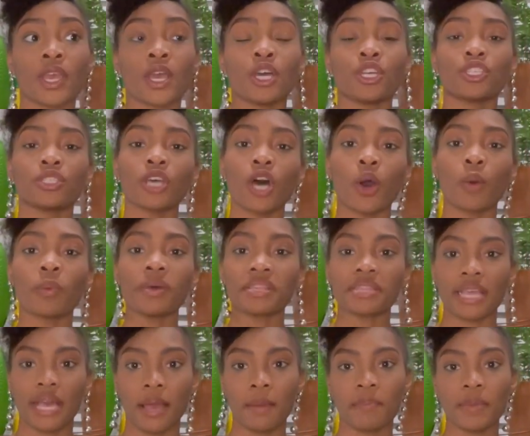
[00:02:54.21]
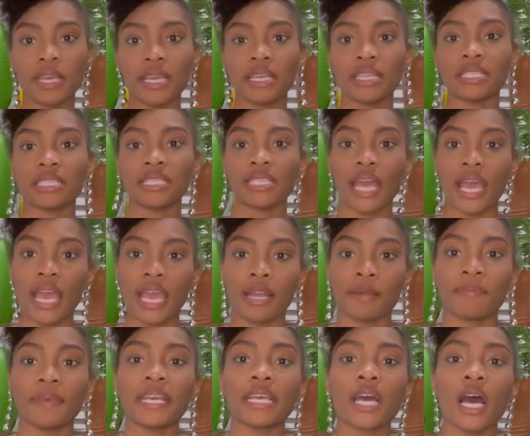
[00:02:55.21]
So with that being said,
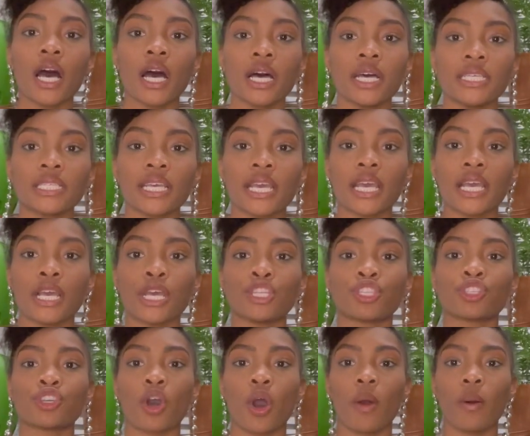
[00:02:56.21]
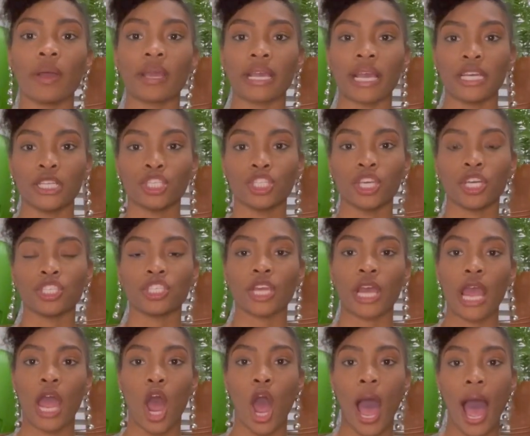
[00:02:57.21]
because it's going at such a
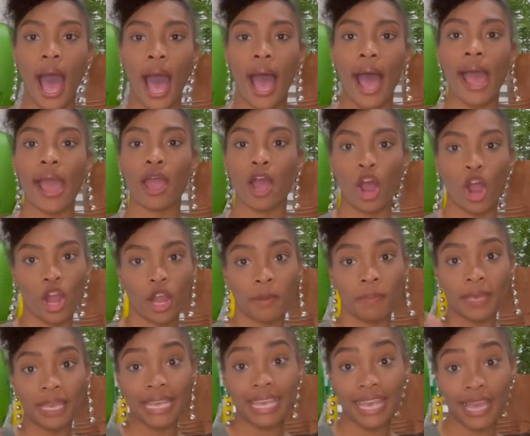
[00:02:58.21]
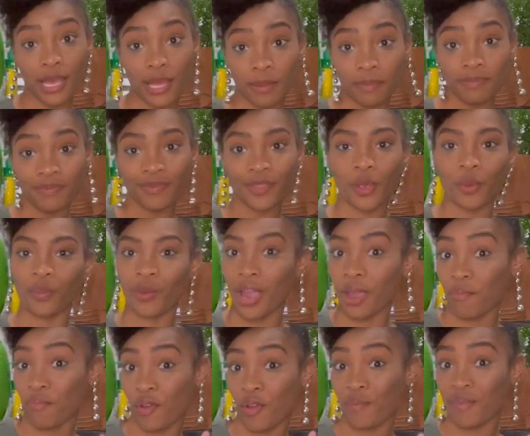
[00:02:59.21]
high RPM, rate
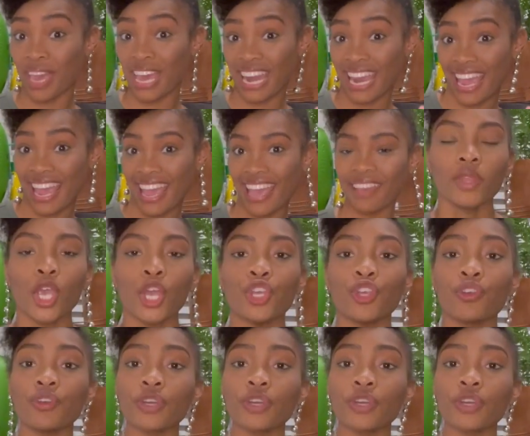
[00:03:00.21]
per minute, you're